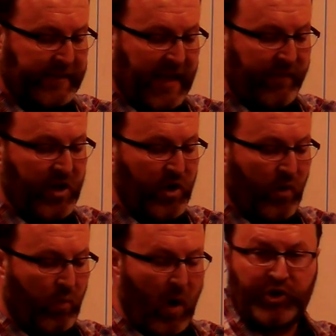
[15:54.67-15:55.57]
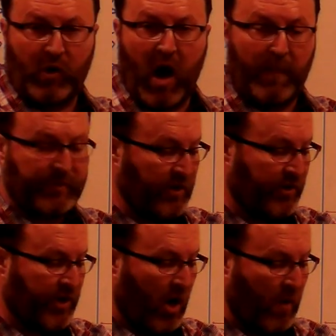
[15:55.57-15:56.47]
it's giving you what your
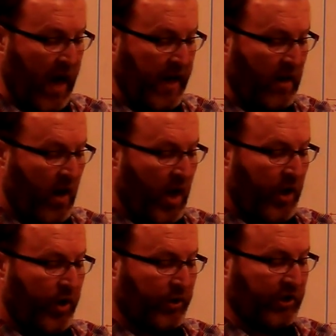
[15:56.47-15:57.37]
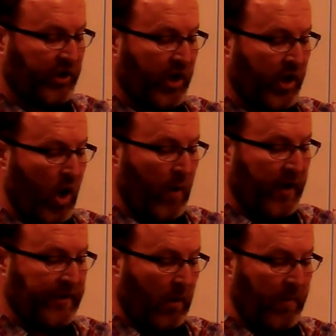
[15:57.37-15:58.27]
options are, right? You're just going to go in
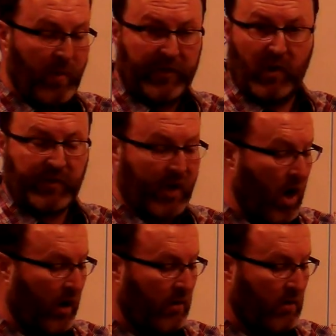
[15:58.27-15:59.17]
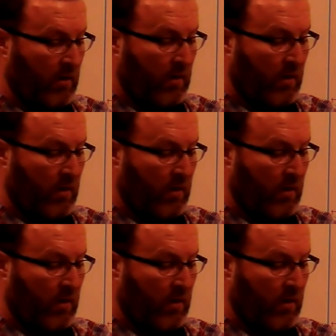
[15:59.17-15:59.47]
and tell me what those are.